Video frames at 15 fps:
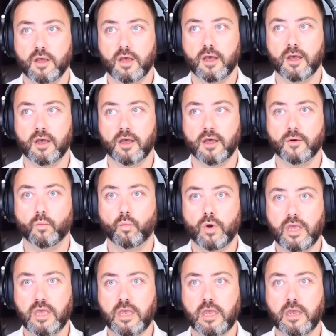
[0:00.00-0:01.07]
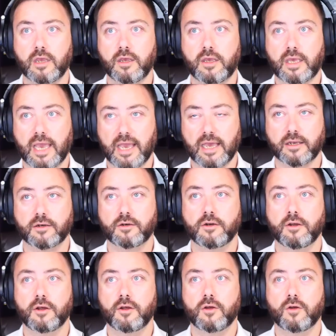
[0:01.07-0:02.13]
And we
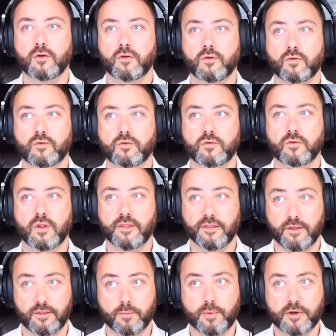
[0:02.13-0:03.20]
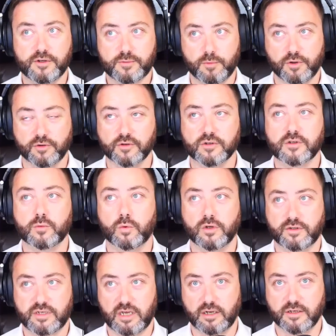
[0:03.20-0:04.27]
can... And the postmoderns
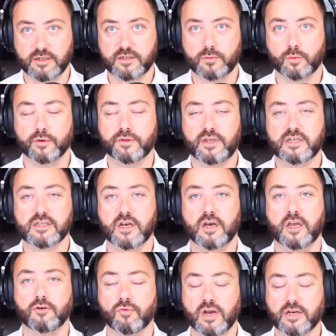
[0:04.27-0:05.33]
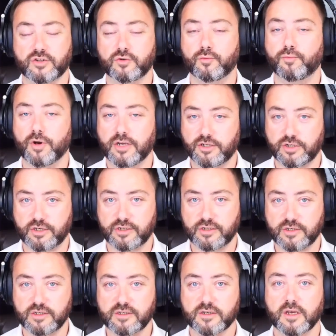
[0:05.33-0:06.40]
will tell us, well, these are irrational
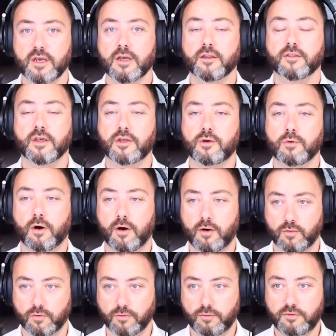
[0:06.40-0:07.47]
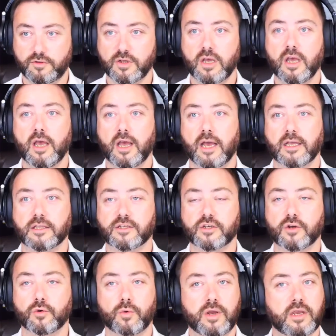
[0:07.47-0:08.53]
prejudices that you hold, and
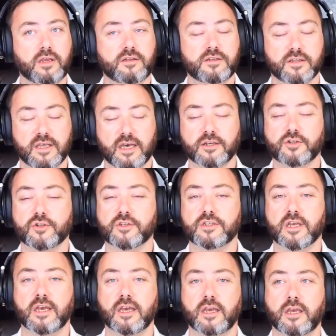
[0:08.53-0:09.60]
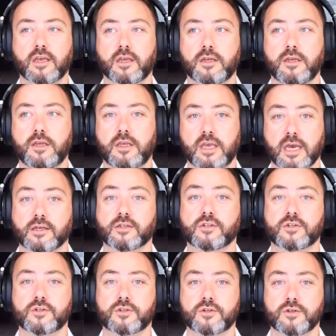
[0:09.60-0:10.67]
so we to that should say, yes,